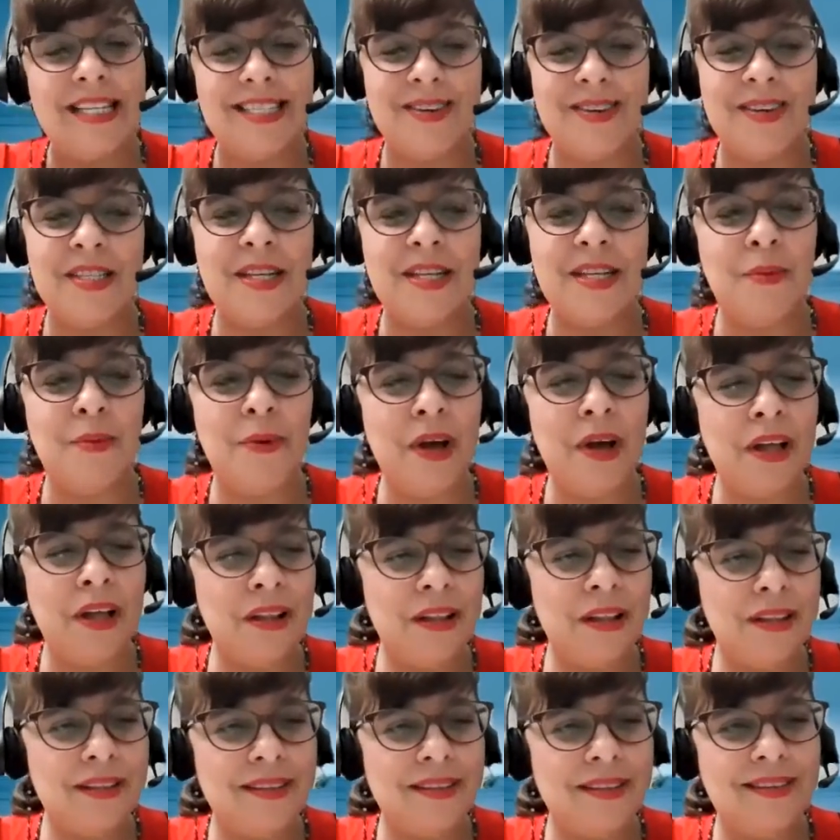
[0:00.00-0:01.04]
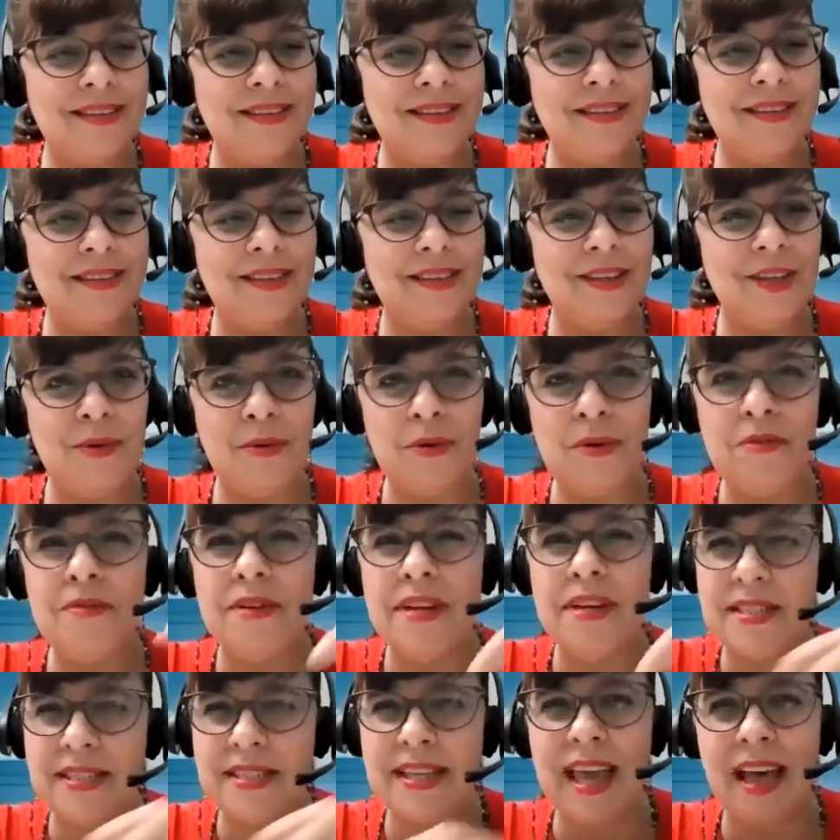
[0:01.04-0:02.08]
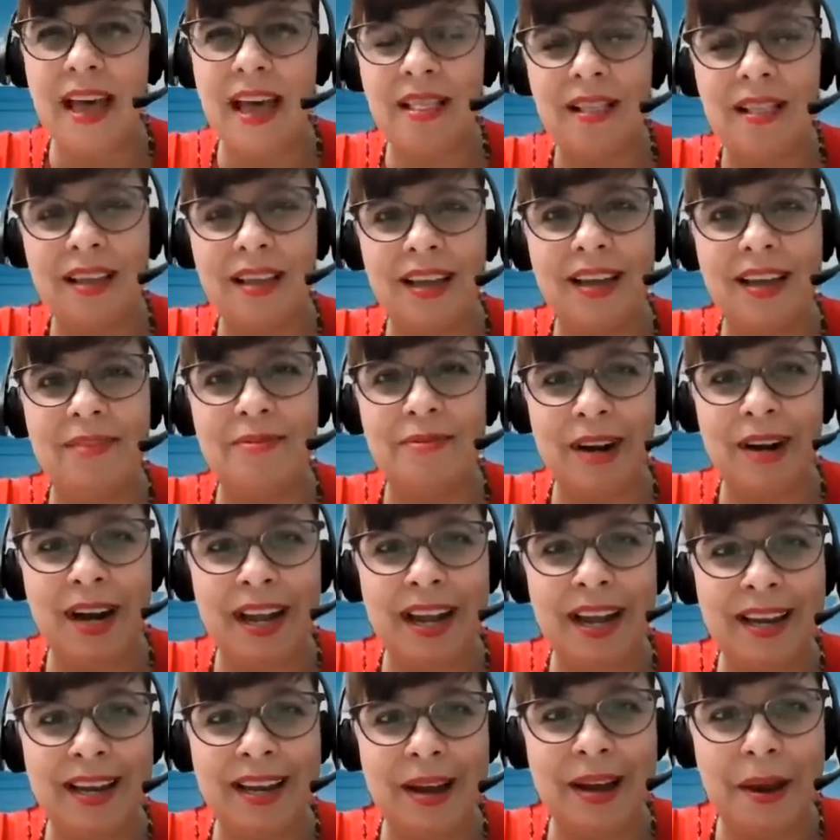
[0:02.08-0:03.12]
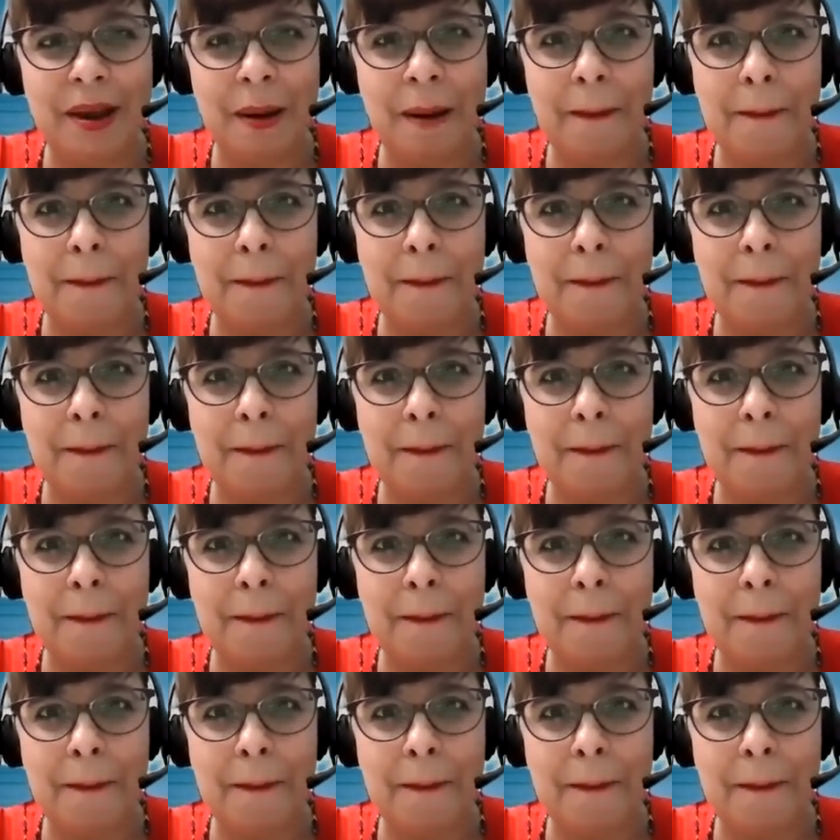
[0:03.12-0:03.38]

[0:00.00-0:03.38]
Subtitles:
So I said, well, you were raised Catholic, right?